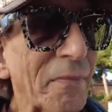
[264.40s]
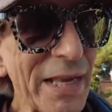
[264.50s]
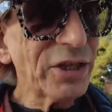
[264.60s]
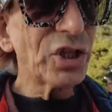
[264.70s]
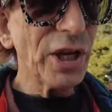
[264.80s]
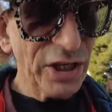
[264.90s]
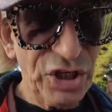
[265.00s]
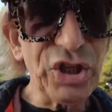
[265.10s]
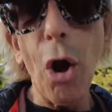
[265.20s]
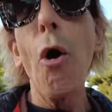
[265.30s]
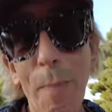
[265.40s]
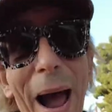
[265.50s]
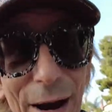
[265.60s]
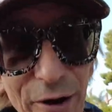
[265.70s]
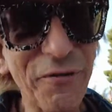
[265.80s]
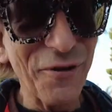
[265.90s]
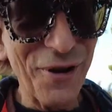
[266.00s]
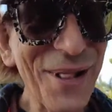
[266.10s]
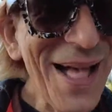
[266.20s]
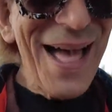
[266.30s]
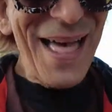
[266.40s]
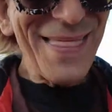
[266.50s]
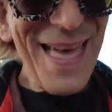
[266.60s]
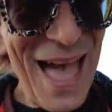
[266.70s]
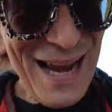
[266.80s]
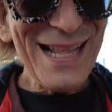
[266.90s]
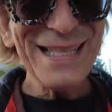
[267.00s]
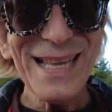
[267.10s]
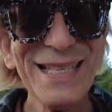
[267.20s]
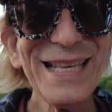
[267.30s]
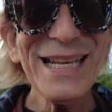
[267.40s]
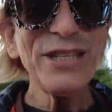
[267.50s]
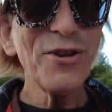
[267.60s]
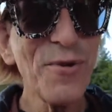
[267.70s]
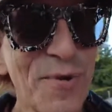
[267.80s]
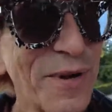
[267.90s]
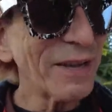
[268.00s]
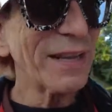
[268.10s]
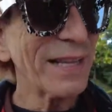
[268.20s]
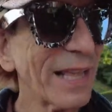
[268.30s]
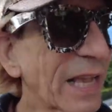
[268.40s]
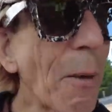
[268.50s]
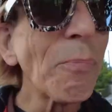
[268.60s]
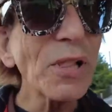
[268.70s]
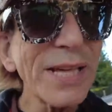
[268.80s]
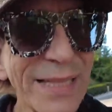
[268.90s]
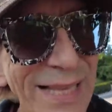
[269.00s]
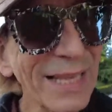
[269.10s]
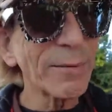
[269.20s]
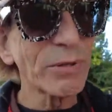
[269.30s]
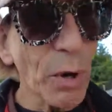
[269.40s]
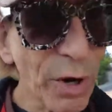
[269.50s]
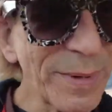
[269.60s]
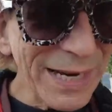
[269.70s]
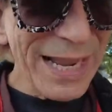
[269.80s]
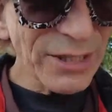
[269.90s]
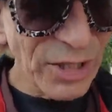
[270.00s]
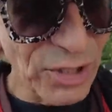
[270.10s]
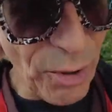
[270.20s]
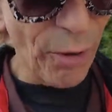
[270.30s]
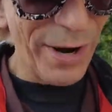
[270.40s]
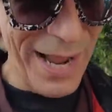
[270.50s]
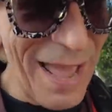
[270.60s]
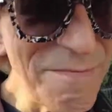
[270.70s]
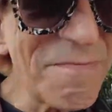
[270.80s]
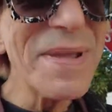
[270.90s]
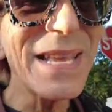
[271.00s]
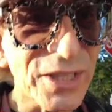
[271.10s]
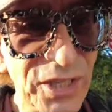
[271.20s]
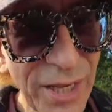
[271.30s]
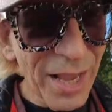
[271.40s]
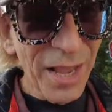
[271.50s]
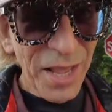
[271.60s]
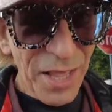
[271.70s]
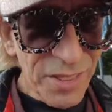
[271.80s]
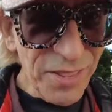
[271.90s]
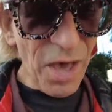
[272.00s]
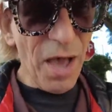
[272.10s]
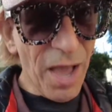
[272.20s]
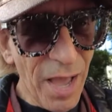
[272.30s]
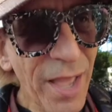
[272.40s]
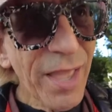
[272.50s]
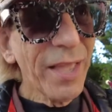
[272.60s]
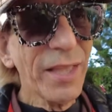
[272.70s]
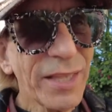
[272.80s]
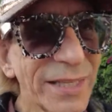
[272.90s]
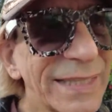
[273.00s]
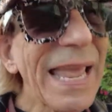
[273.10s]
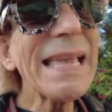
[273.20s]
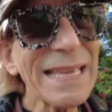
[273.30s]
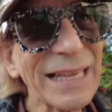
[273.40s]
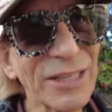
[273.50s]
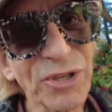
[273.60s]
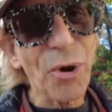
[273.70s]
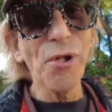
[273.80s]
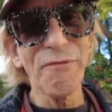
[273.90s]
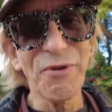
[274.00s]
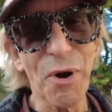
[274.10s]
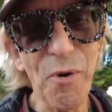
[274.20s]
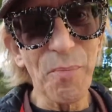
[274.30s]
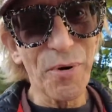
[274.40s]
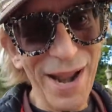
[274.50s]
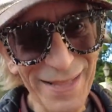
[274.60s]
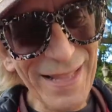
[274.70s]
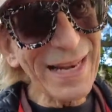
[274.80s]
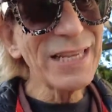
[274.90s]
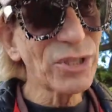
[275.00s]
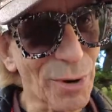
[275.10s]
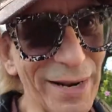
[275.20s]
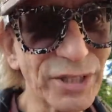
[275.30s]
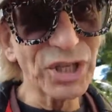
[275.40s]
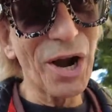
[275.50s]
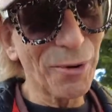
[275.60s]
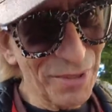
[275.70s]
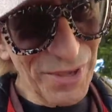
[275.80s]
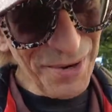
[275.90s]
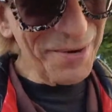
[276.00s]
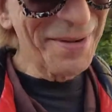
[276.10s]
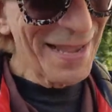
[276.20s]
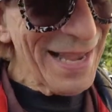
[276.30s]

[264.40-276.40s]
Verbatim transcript: is, is so powerful that it's easy to completely get absorbed in his story and miss the taking control of your own brain that he's trying to share with you.